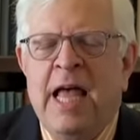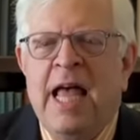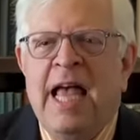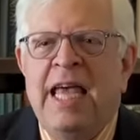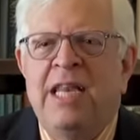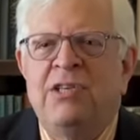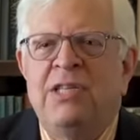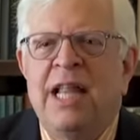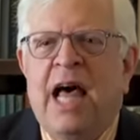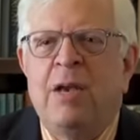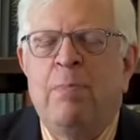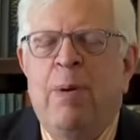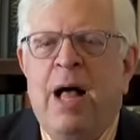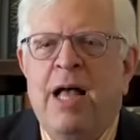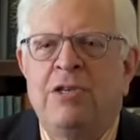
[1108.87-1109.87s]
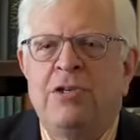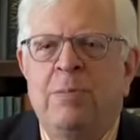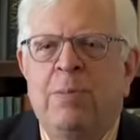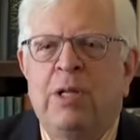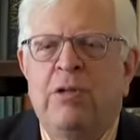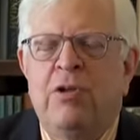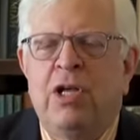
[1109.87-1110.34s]
It is not
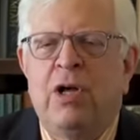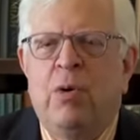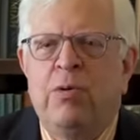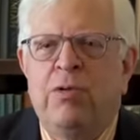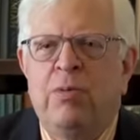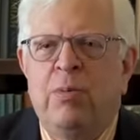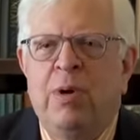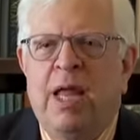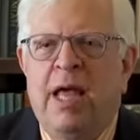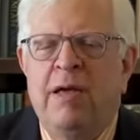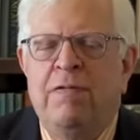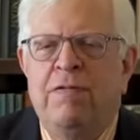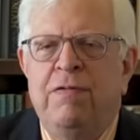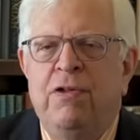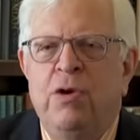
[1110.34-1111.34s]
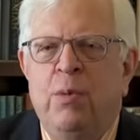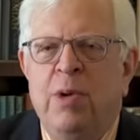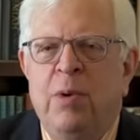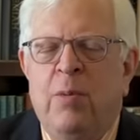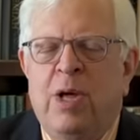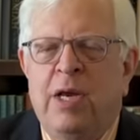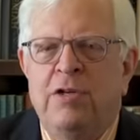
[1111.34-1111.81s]
possible to go through life
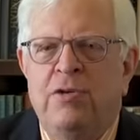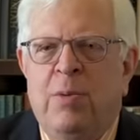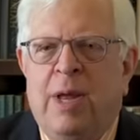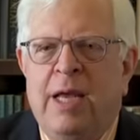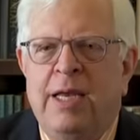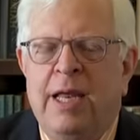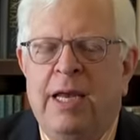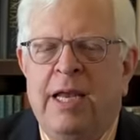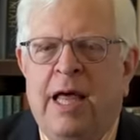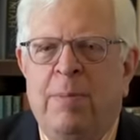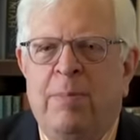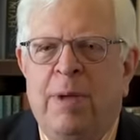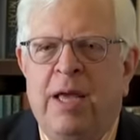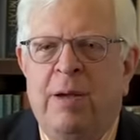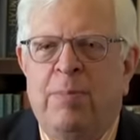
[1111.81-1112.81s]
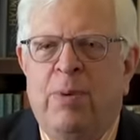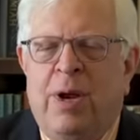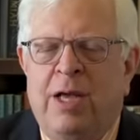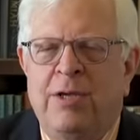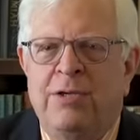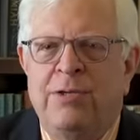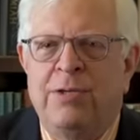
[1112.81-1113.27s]
doing what is right and not pay a
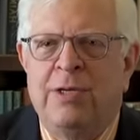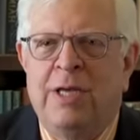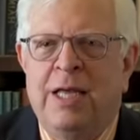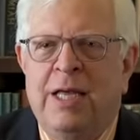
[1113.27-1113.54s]
price.